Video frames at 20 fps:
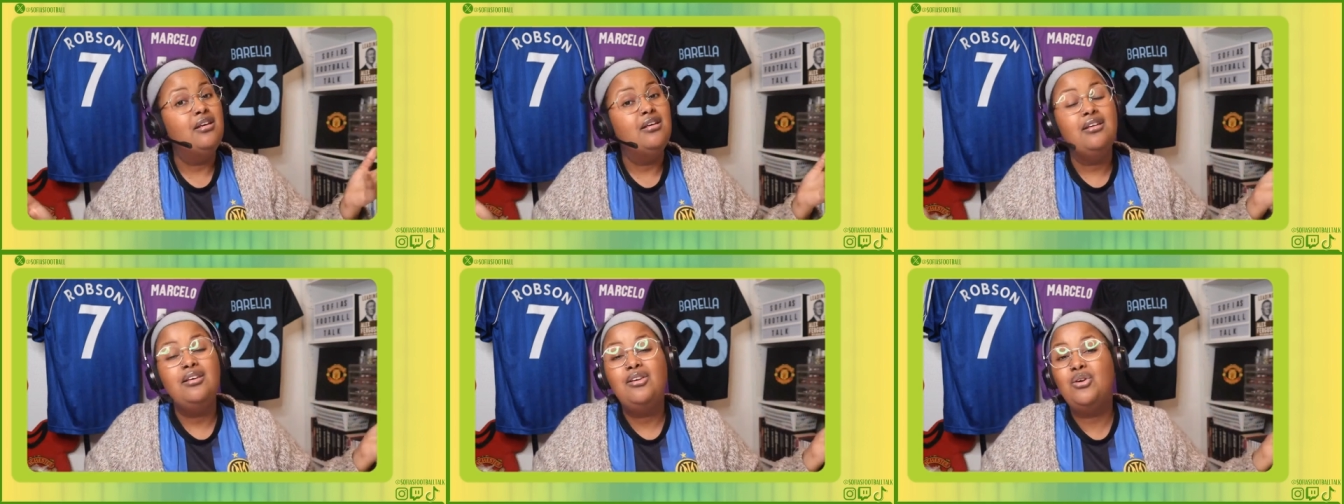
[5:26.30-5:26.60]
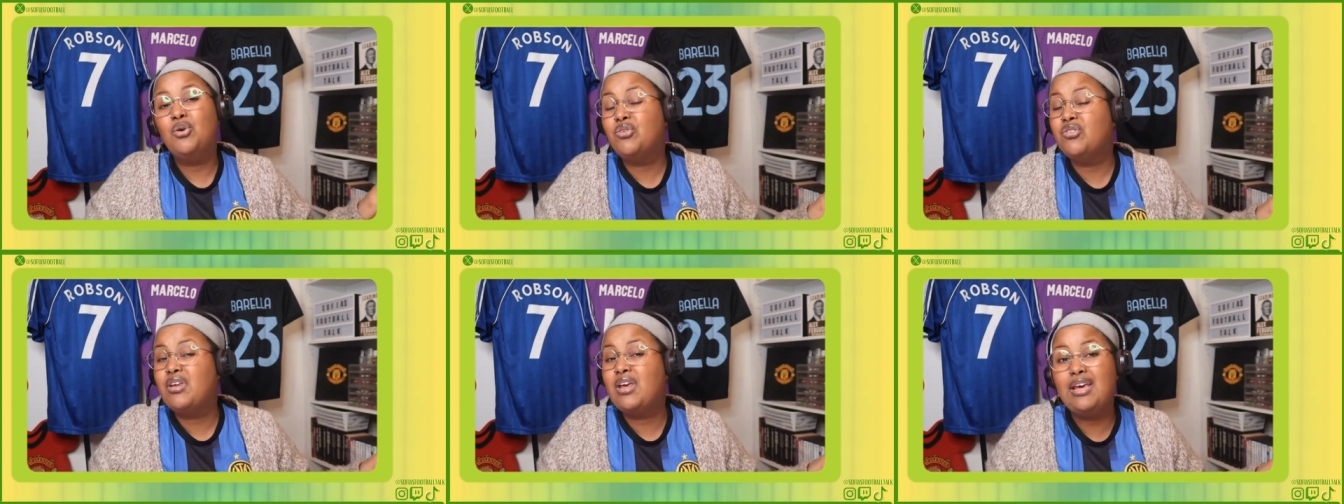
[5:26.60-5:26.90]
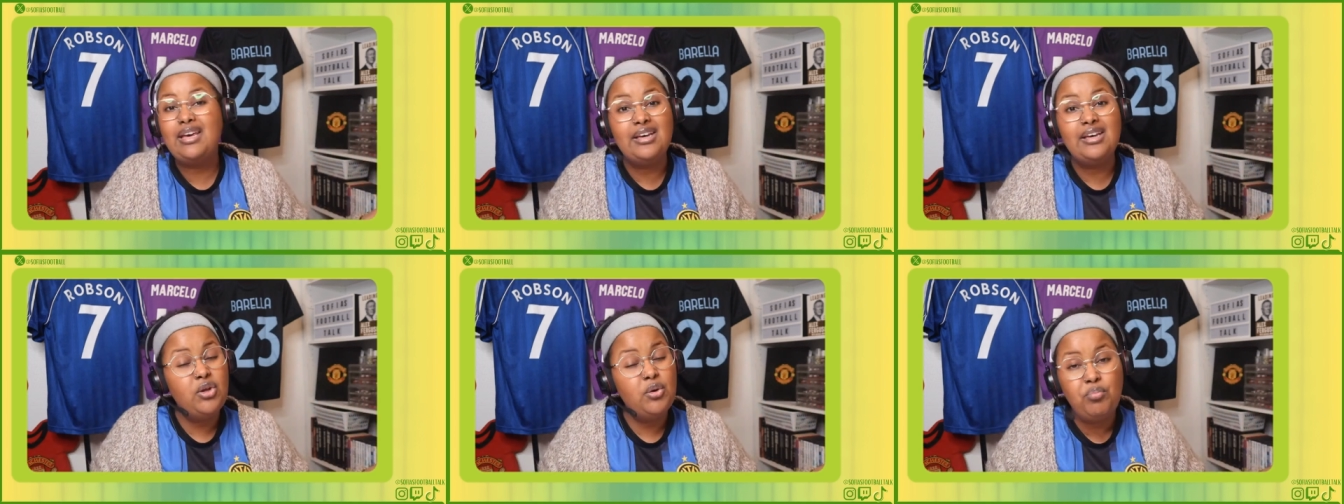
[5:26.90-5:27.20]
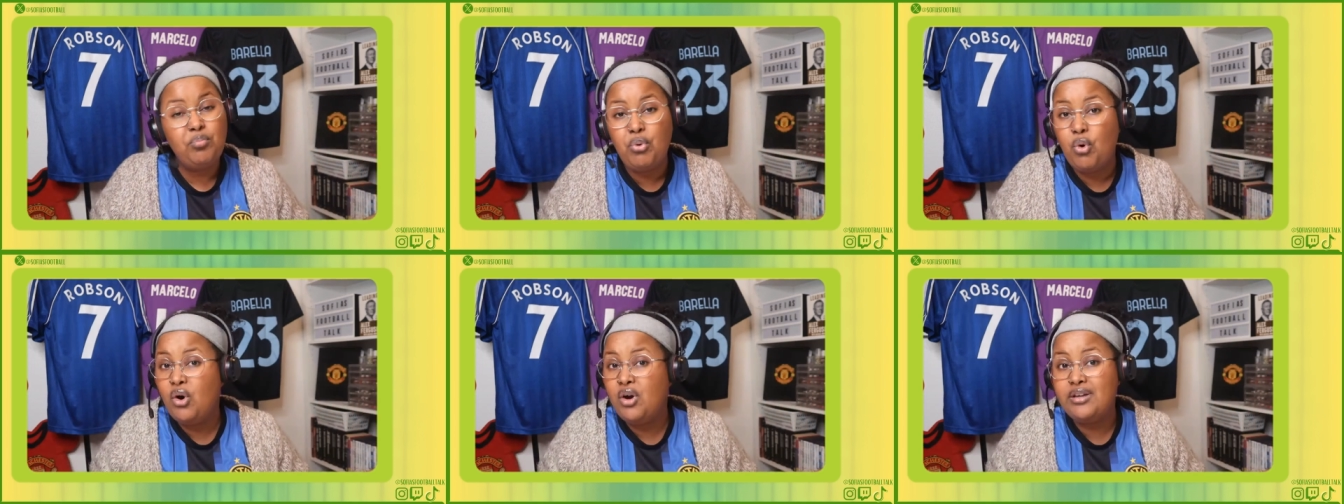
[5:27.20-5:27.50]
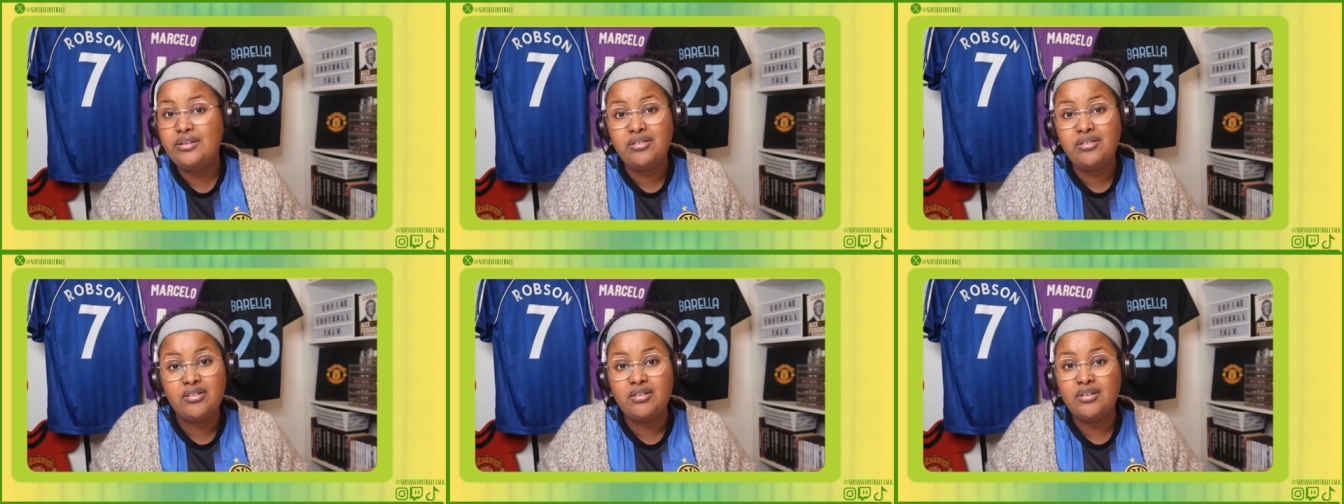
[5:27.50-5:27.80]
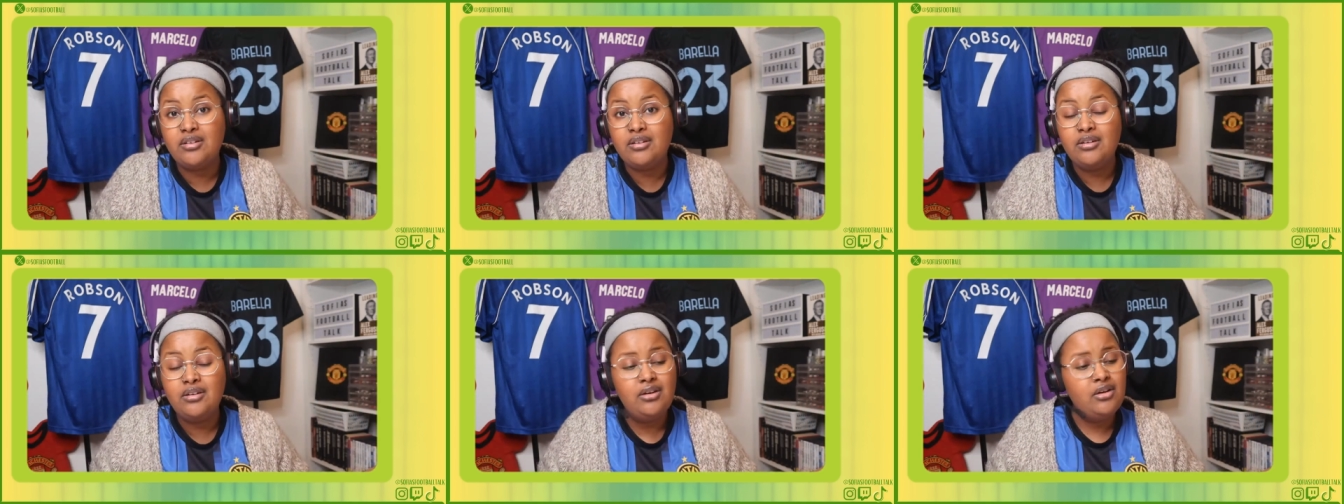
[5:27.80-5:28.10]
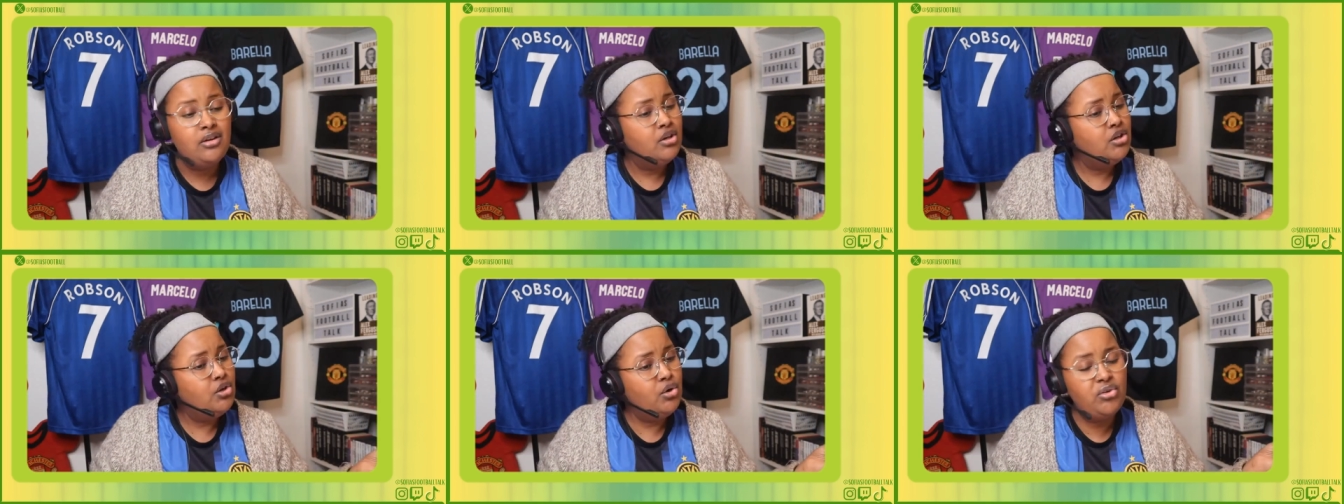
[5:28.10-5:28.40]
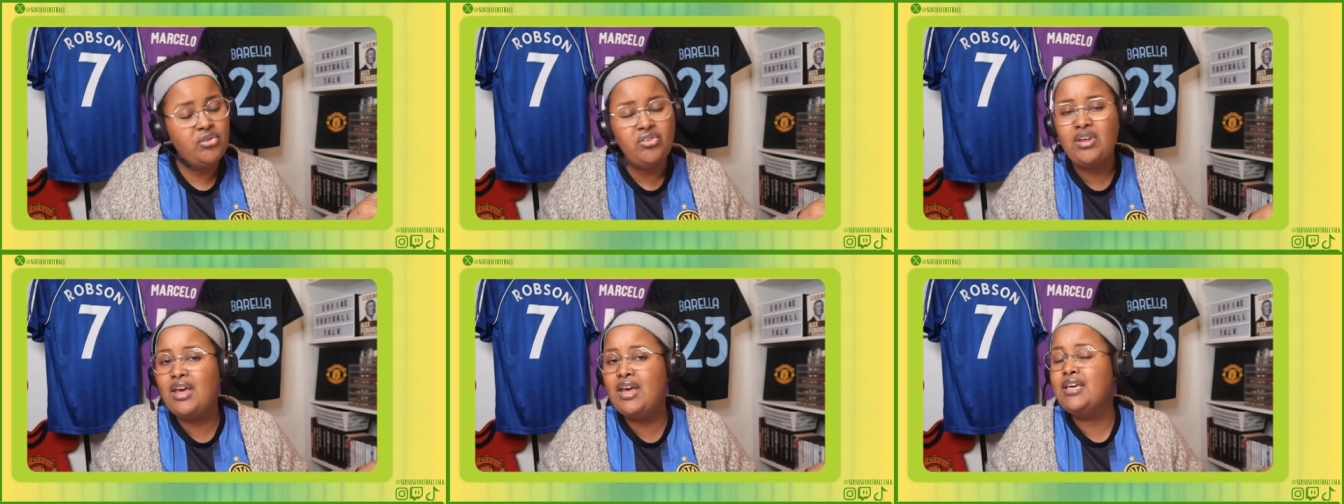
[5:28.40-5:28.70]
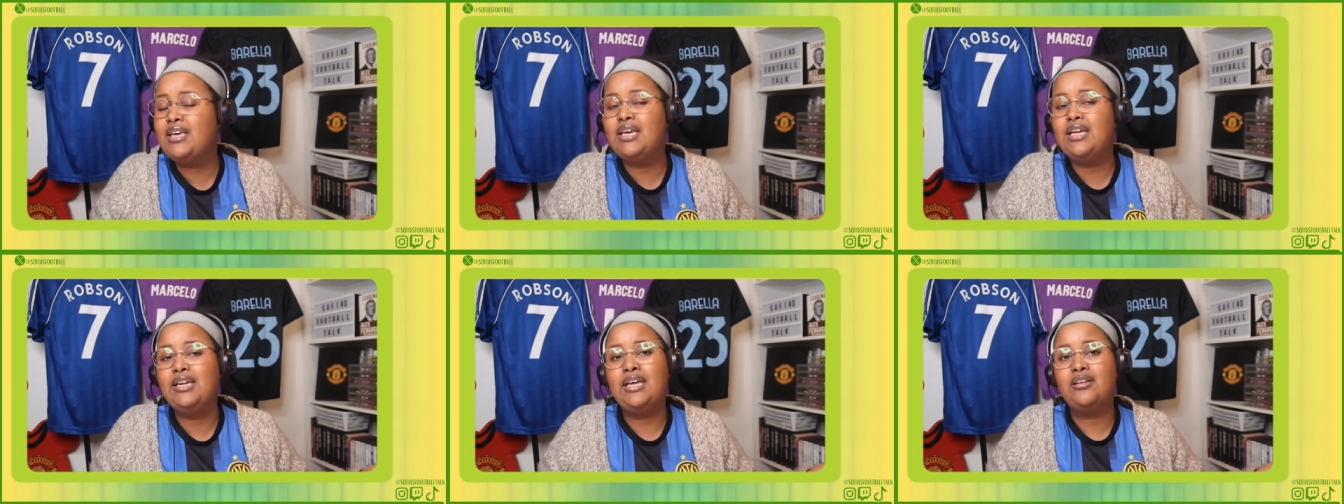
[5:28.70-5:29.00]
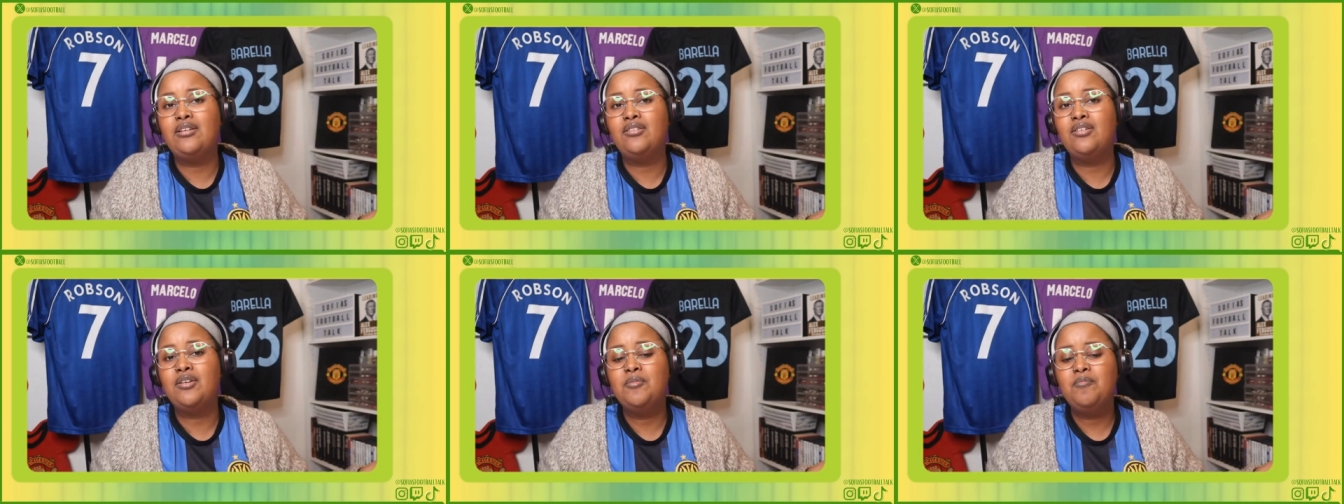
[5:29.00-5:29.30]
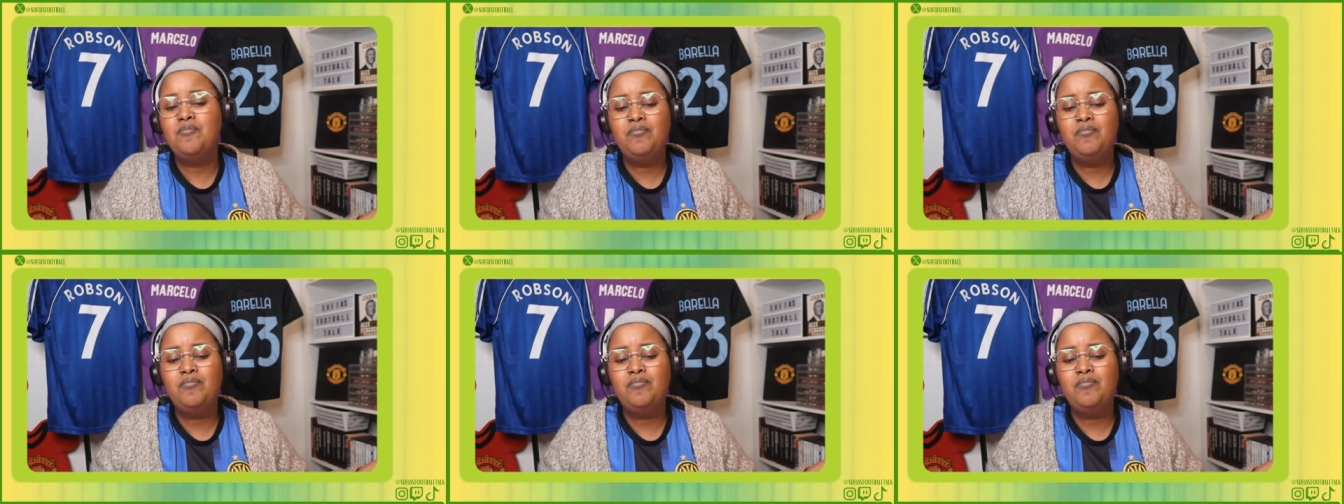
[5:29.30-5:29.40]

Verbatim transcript: you're taking the points. You're taking it.